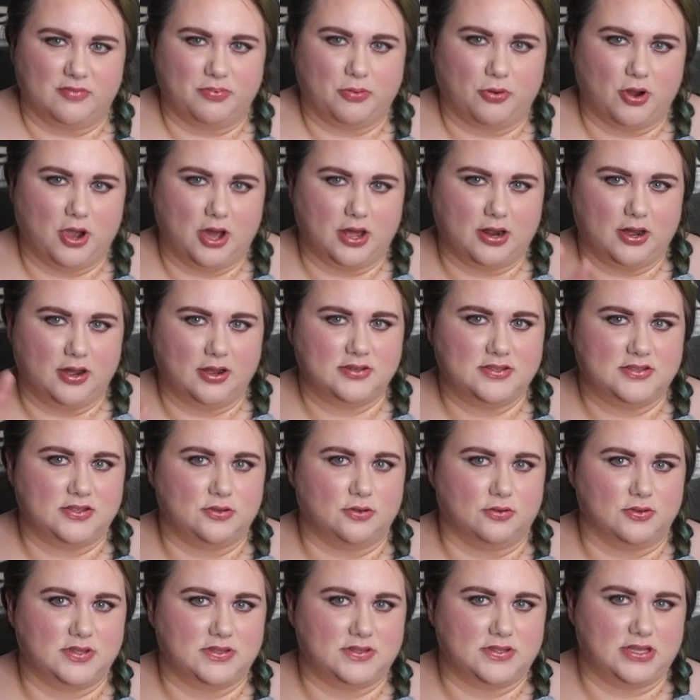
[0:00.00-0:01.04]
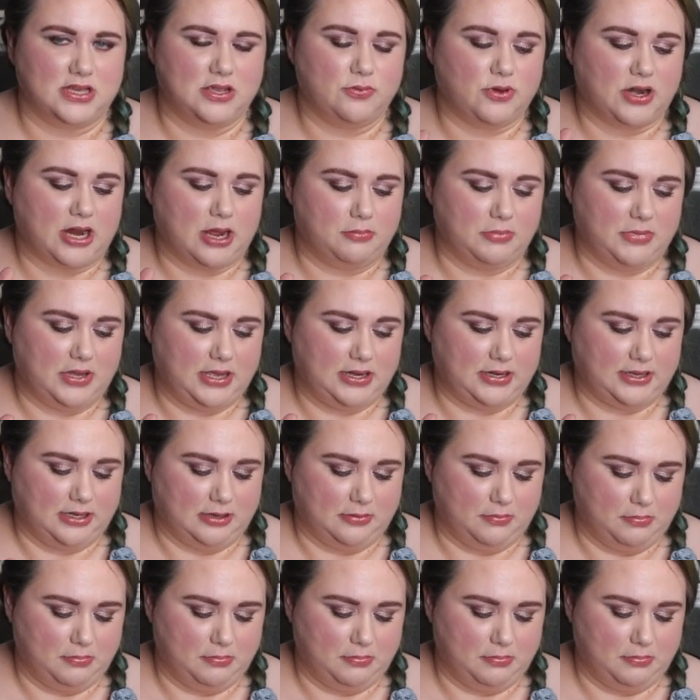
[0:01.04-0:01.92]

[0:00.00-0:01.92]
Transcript: of products. You'll see what I mean in